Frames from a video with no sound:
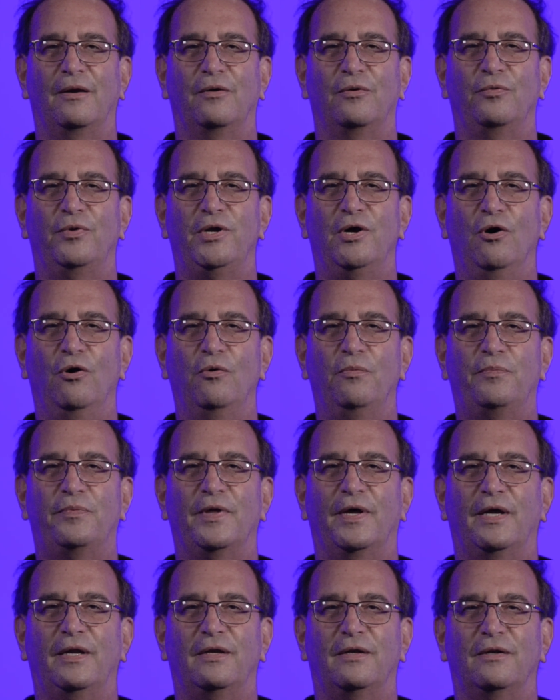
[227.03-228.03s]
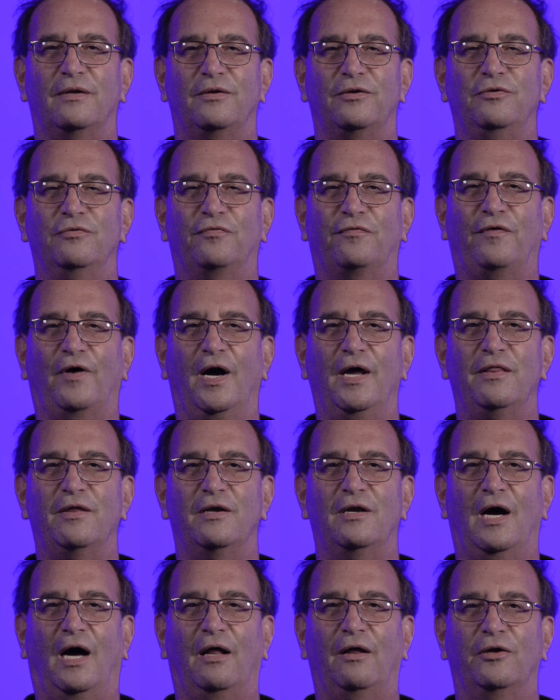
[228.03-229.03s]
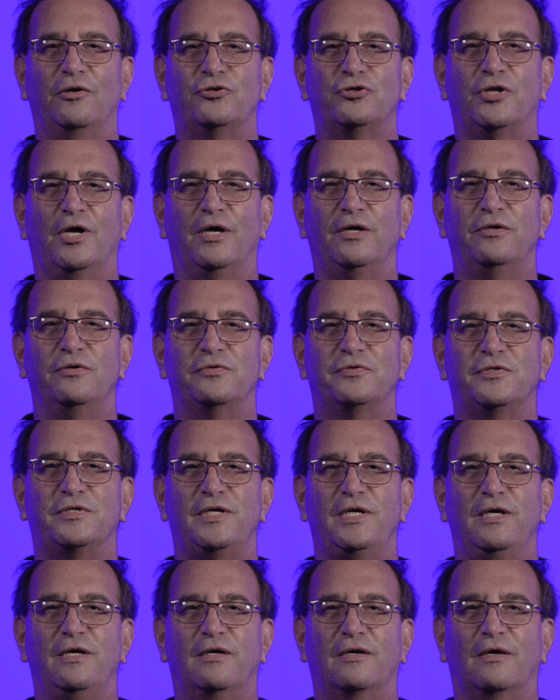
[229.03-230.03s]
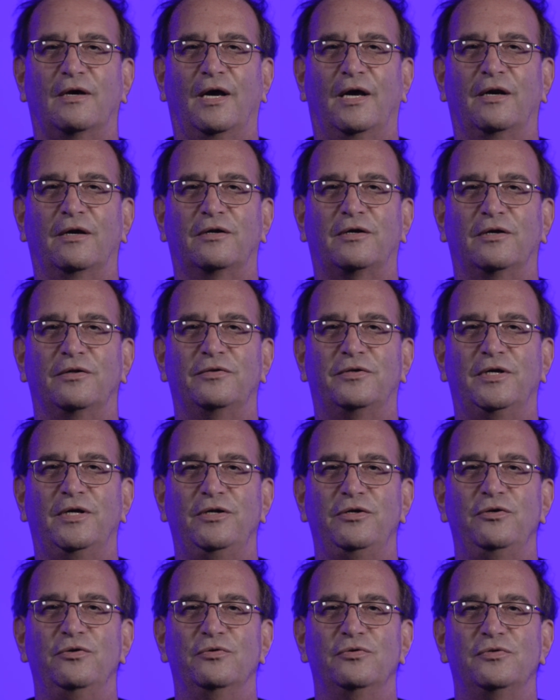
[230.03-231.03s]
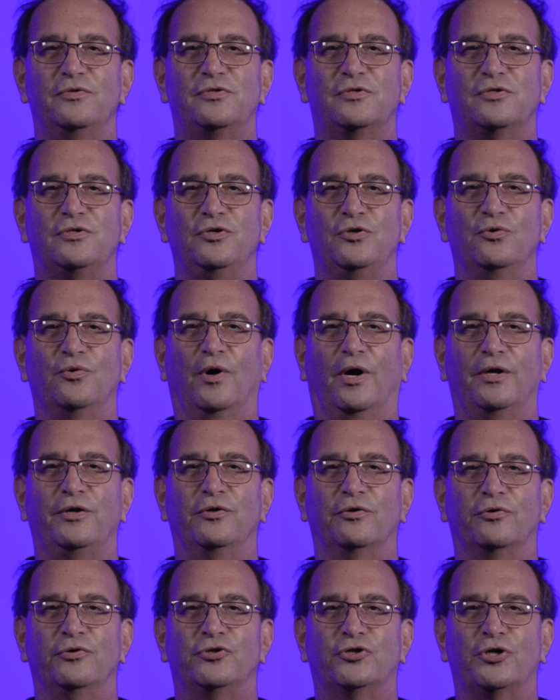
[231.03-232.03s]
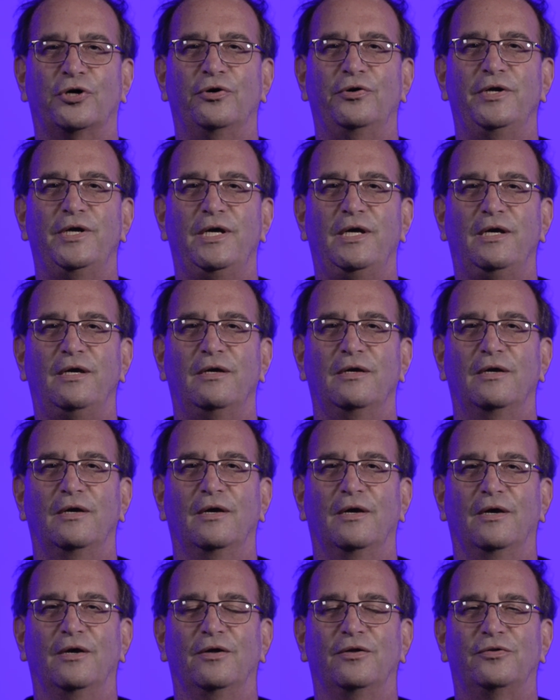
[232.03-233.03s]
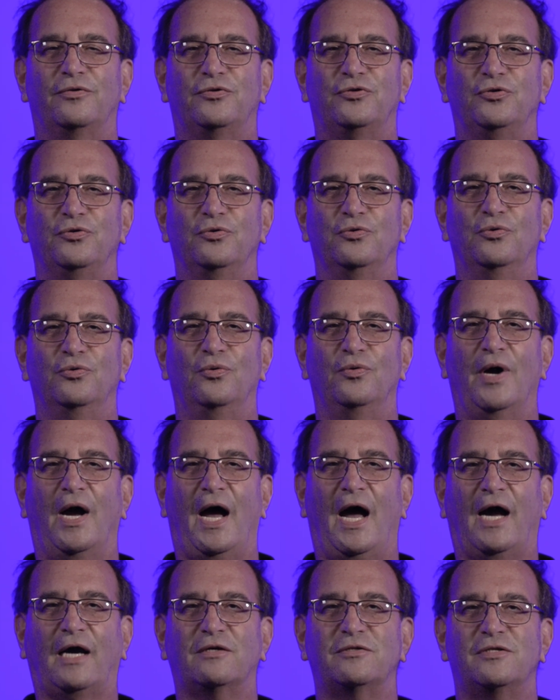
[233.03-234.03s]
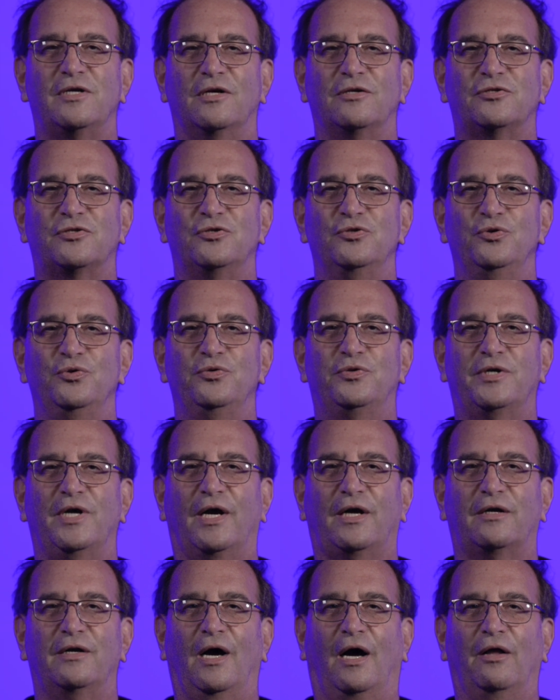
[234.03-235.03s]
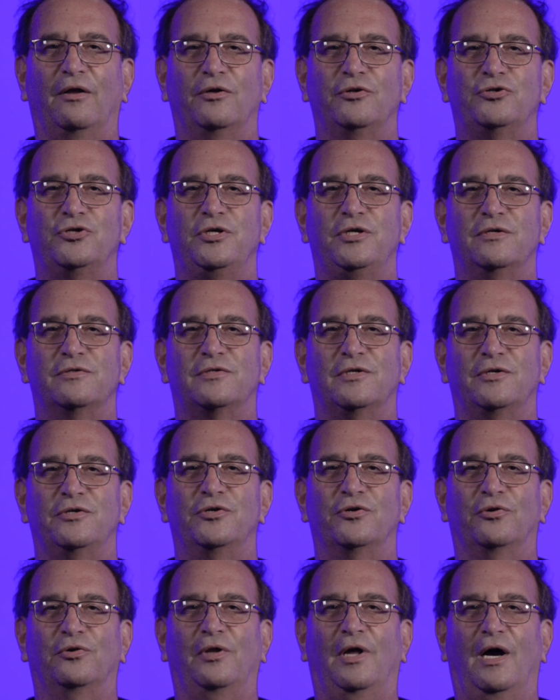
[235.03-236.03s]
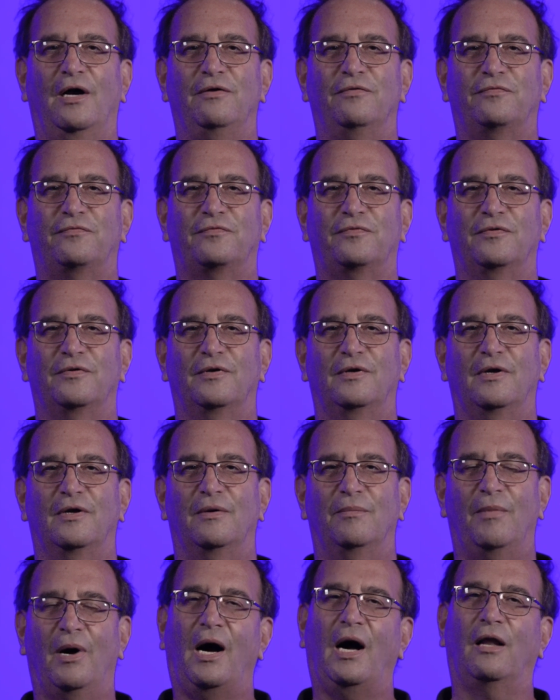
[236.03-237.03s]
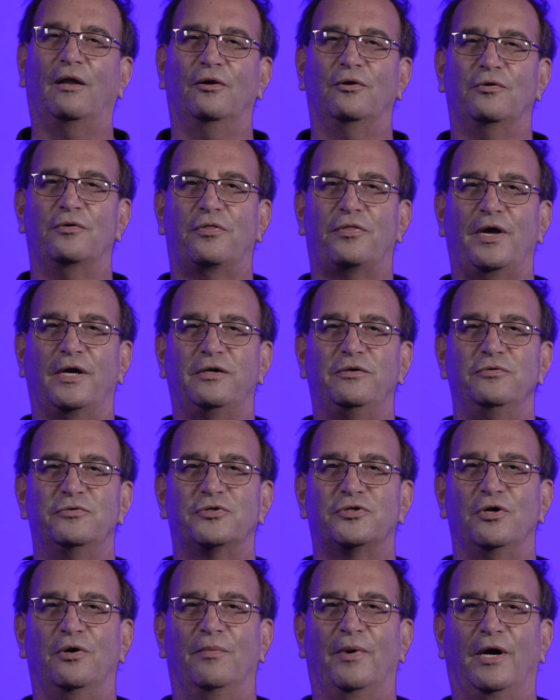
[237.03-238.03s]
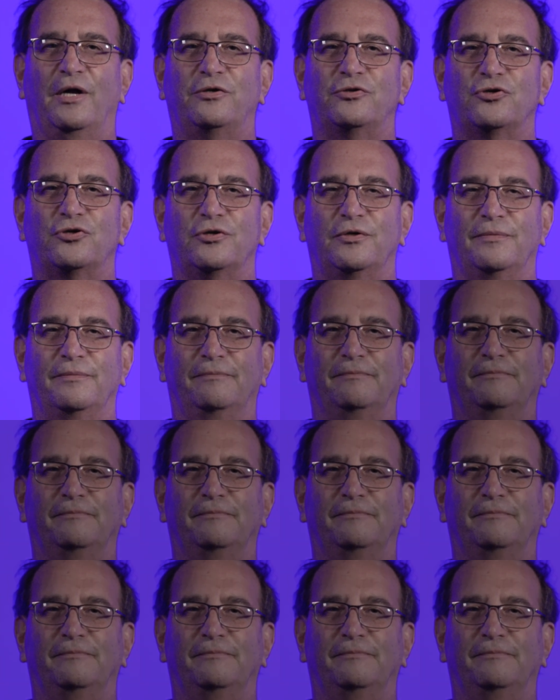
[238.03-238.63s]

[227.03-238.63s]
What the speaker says: We hope that you find the knowledge that you seek, and it continues you on your journey to access new technologies in your life. Mahalo. Thank you so much.